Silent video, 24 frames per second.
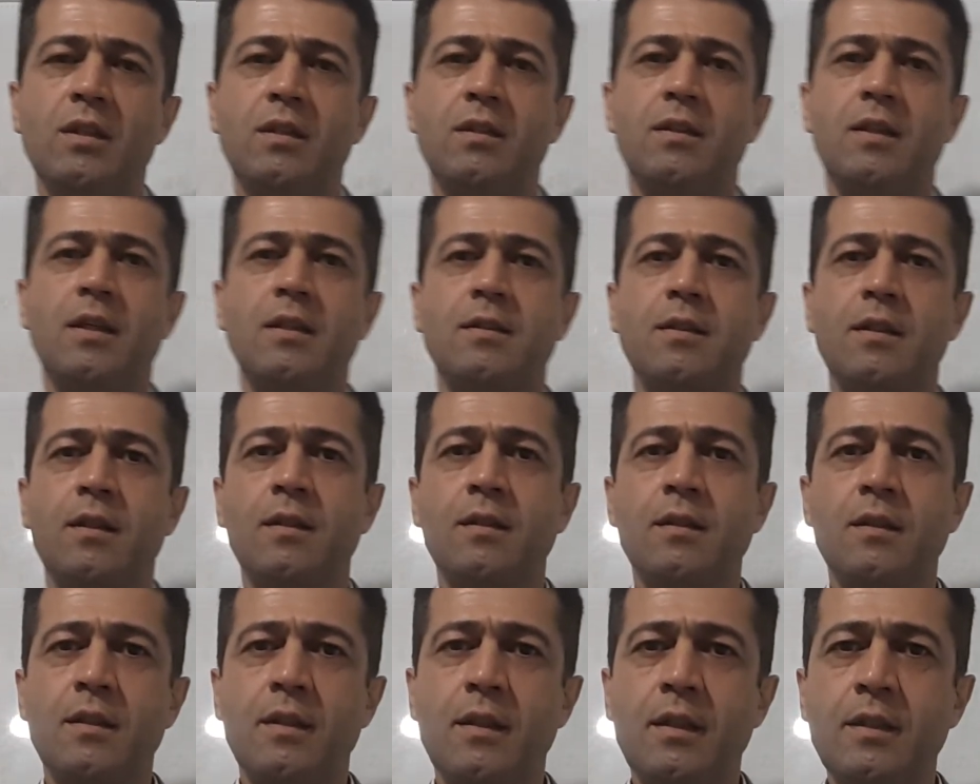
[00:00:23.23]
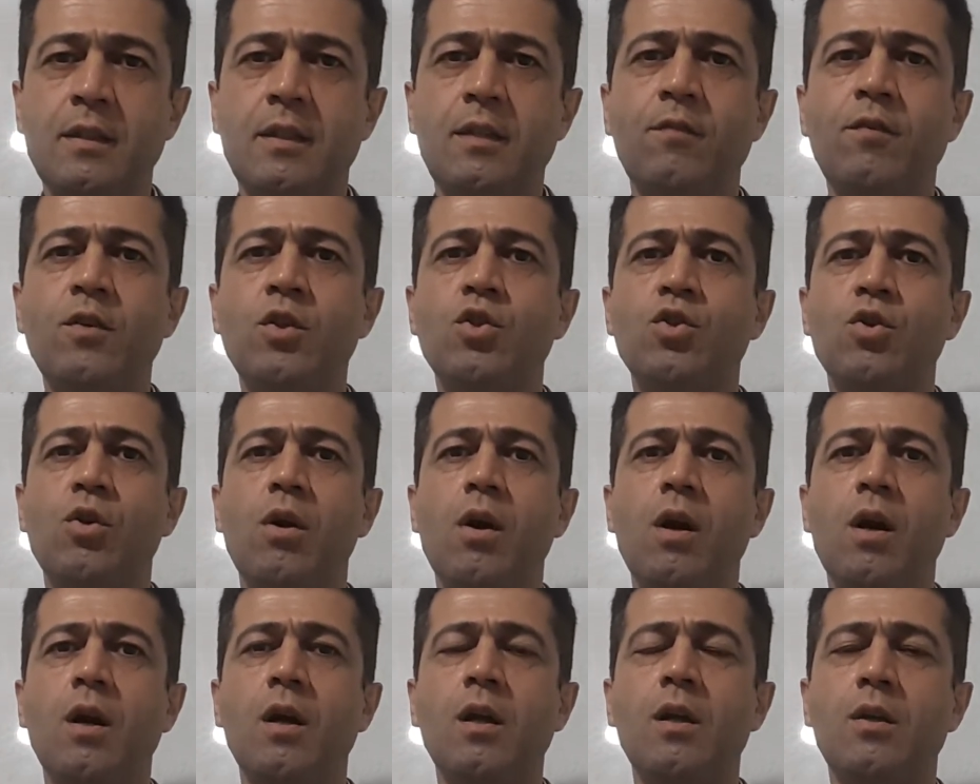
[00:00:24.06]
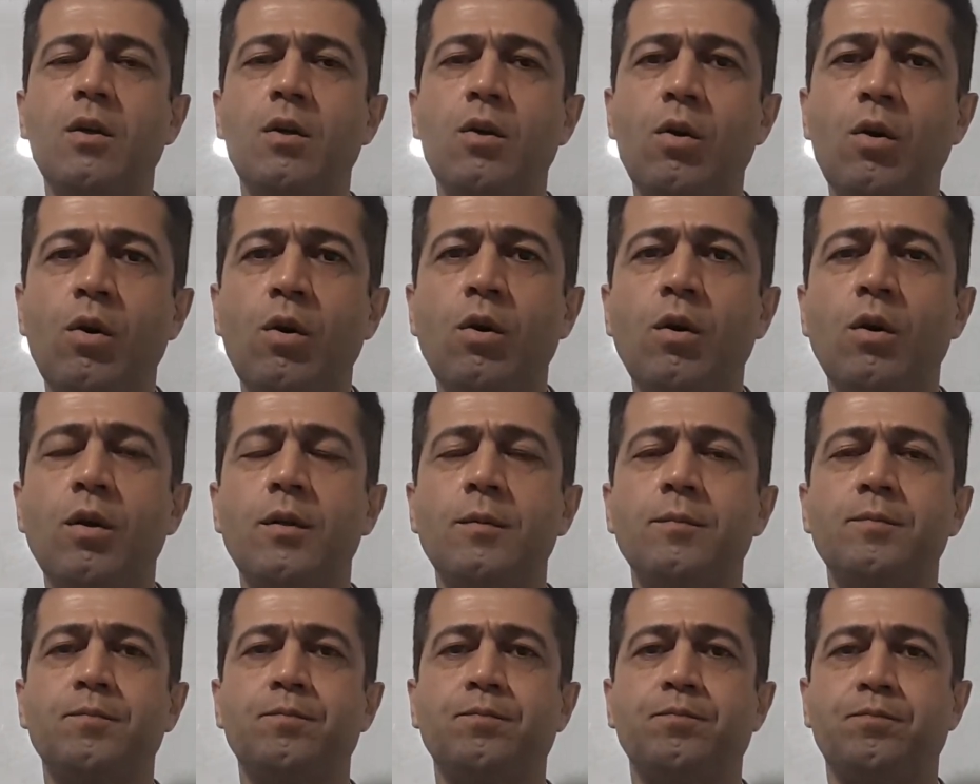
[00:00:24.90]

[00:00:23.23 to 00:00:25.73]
that an individual or